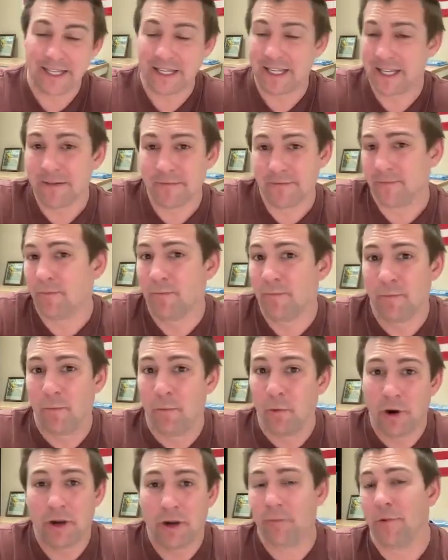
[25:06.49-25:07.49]
get
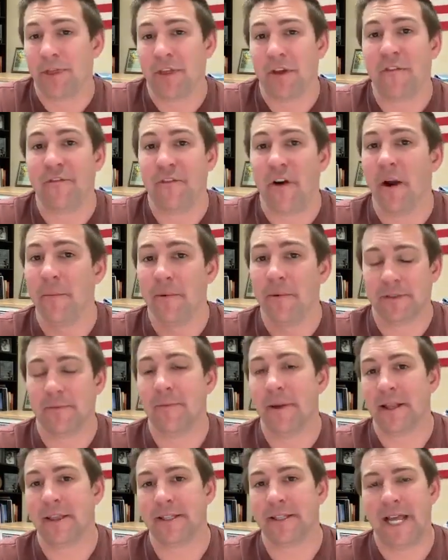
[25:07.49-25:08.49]
working with our farmers and
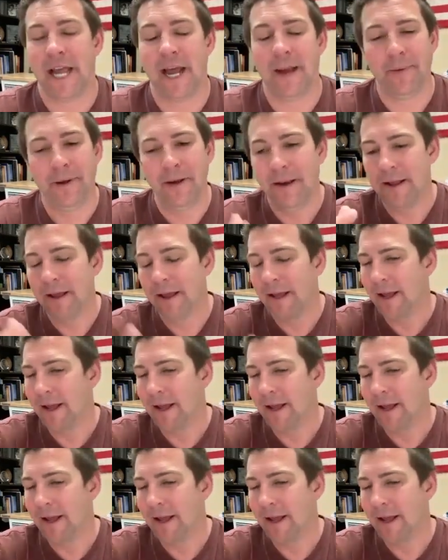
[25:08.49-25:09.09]
make this happen,